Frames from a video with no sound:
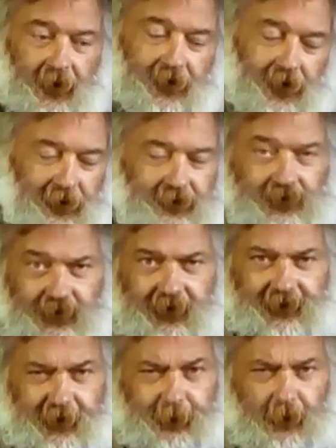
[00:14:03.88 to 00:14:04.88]
And I had to
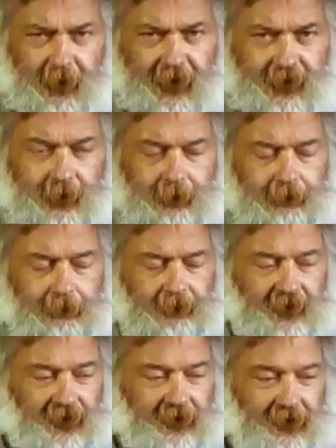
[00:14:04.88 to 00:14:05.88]
chase him a bit
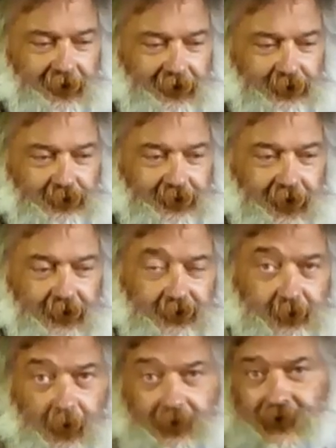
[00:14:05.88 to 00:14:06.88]
in order to get a
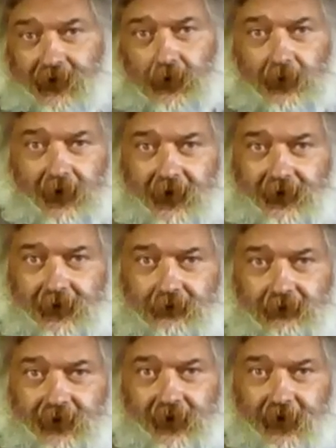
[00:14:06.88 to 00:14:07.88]
response, because I wanted
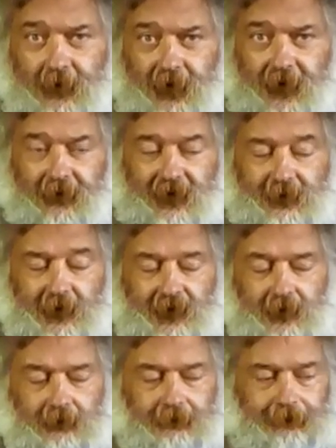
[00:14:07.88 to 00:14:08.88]
to return on my investment.